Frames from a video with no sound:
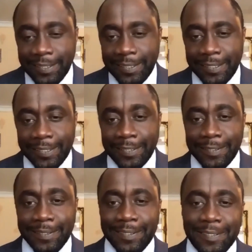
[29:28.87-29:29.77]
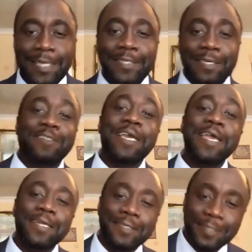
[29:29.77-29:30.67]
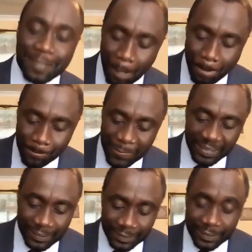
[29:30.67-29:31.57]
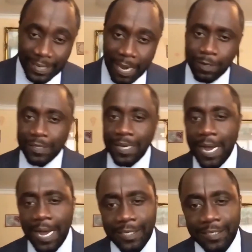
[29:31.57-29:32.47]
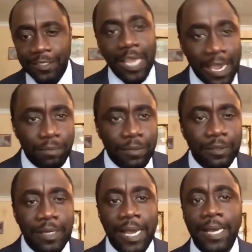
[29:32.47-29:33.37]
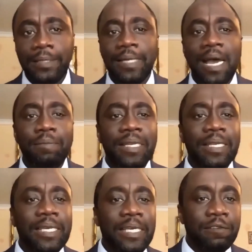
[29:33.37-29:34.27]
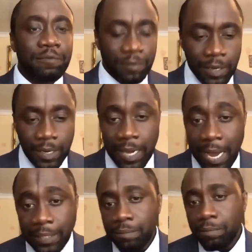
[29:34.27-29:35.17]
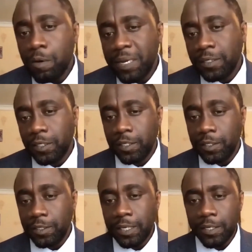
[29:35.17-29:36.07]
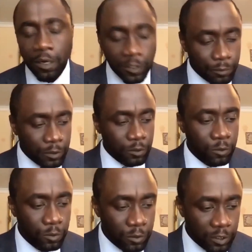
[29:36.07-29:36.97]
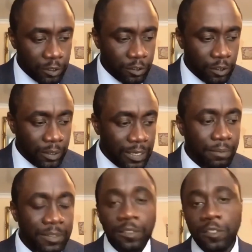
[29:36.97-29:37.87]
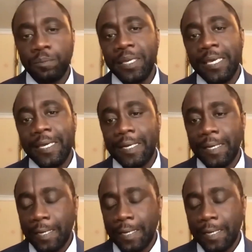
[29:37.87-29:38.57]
and things have changed, but our God is able. And I believe at the moment she's still in hospital. She's unable to speak.